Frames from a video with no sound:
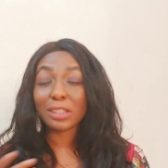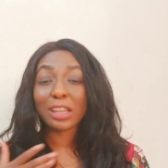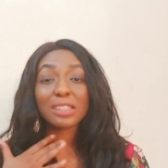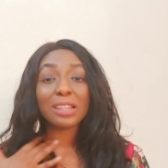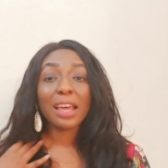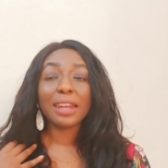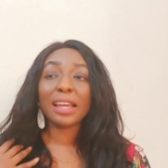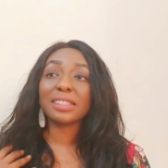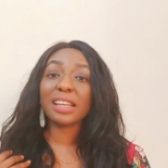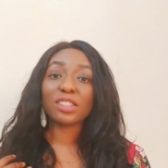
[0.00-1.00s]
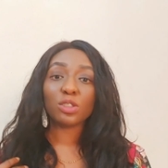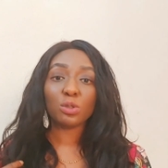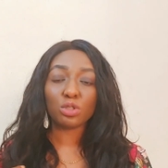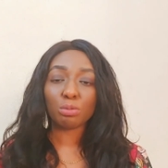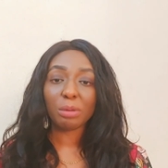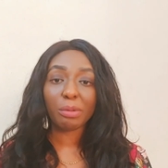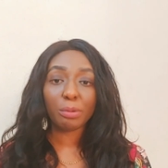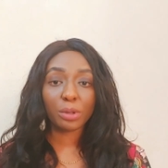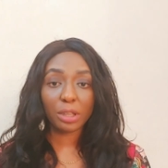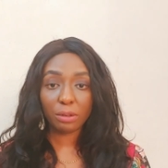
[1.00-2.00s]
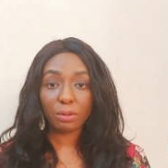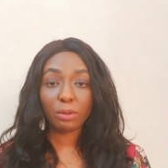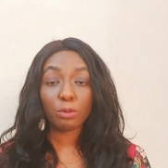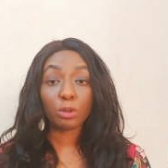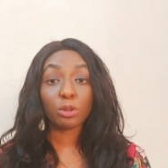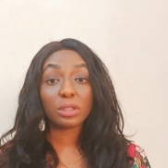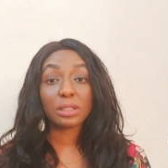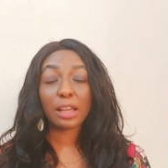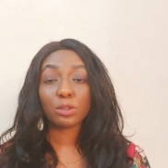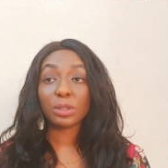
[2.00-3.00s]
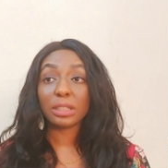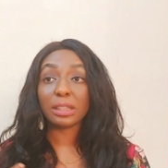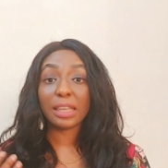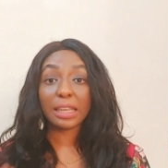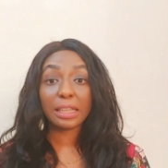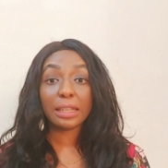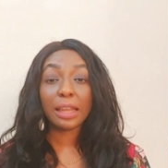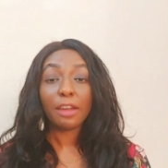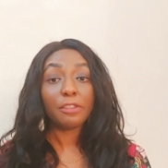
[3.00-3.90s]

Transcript: That's the excuse so many people give for not actually taking